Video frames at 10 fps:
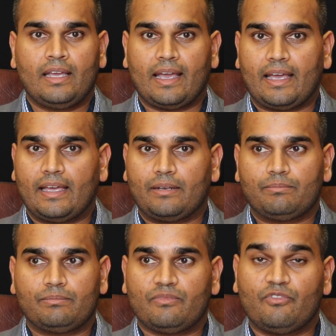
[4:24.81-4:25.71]

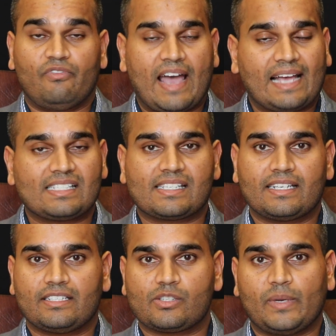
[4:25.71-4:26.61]
and
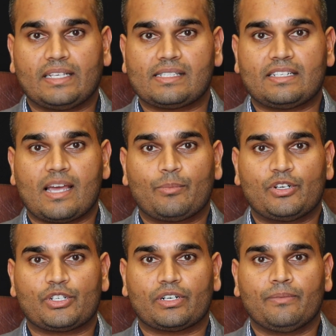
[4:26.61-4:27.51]
vast swings in
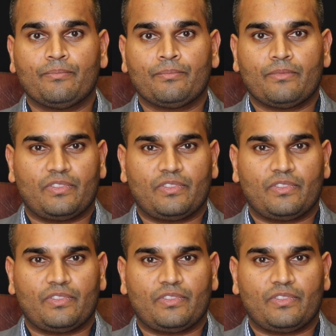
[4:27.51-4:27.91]
temperature